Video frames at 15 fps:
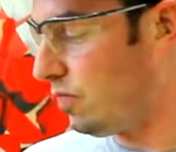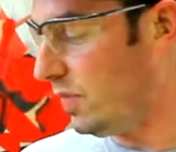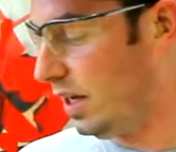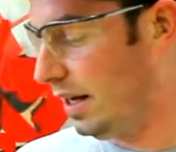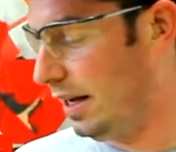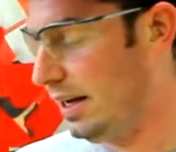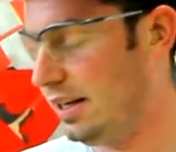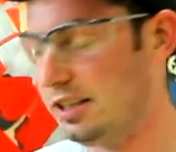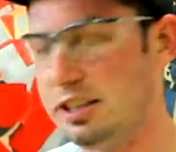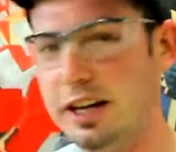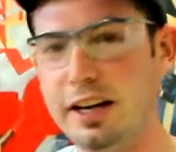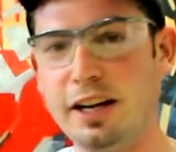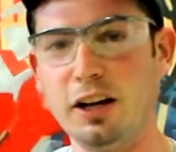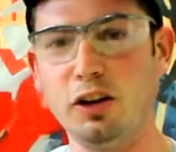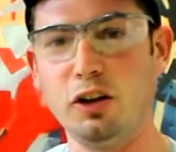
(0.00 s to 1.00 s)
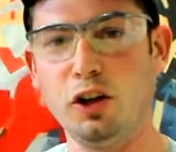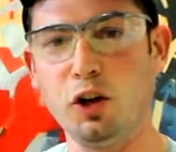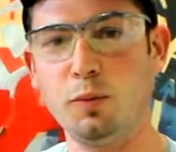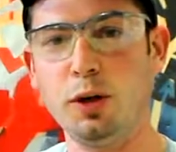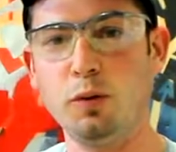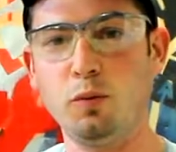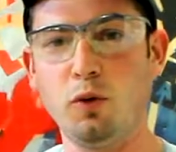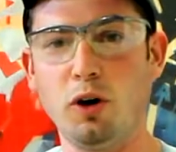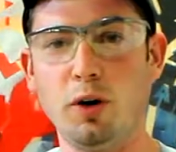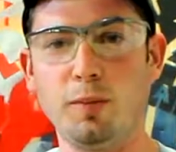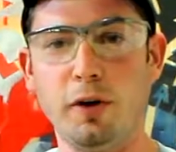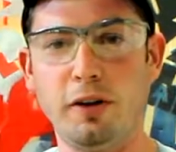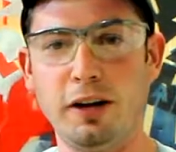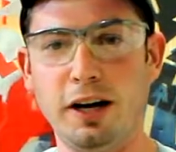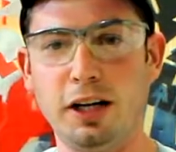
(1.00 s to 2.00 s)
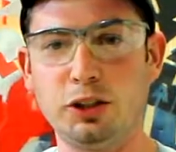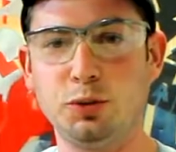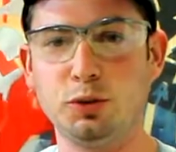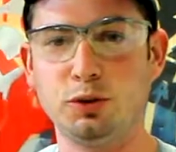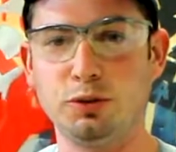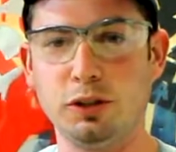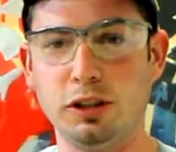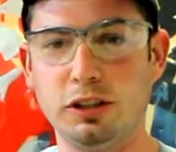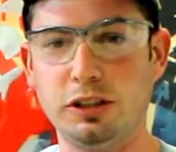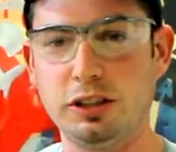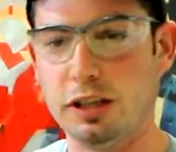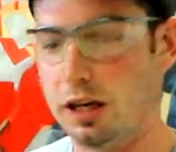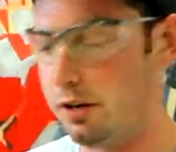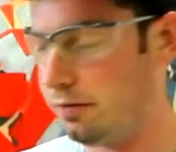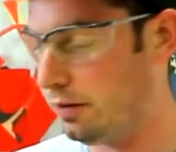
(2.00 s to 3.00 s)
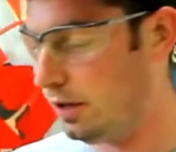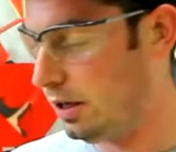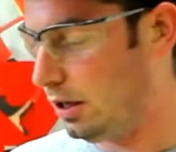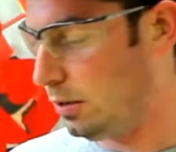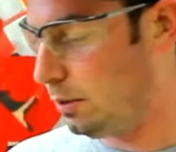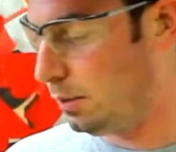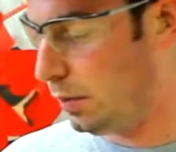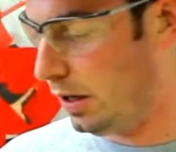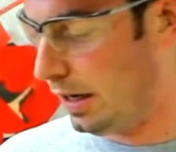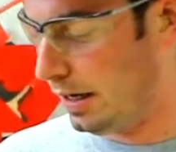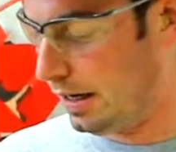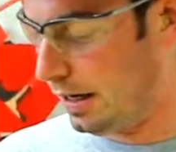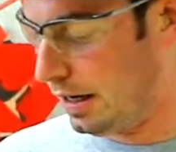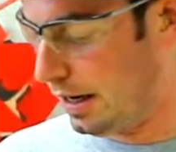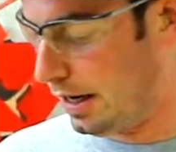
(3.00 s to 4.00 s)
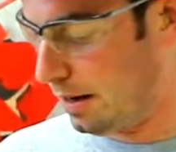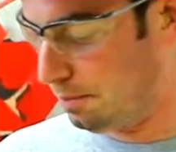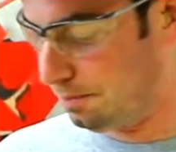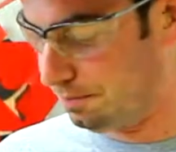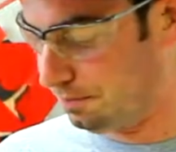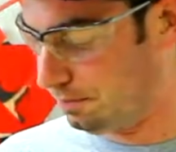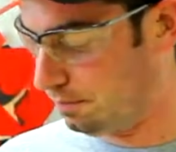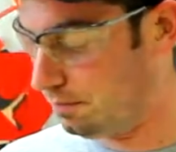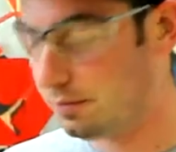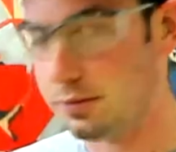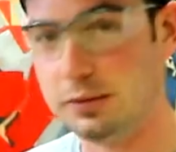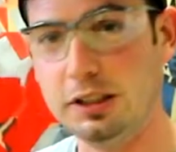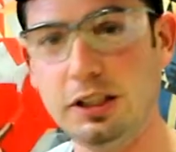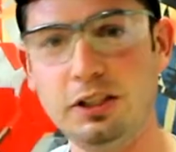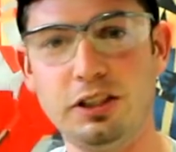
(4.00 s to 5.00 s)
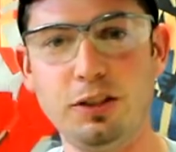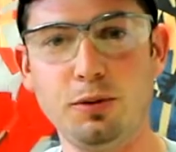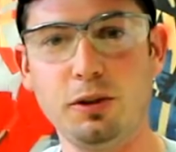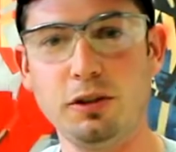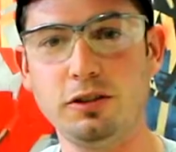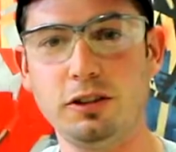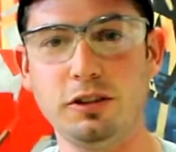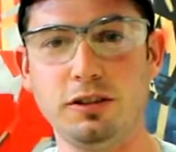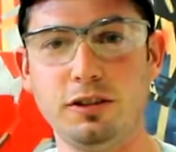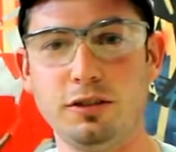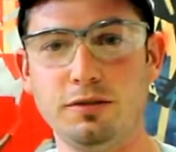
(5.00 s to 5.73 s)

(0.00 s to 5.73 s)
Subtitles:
It is getting a little bit warm on the actual drill itself, but let's see what else we can do.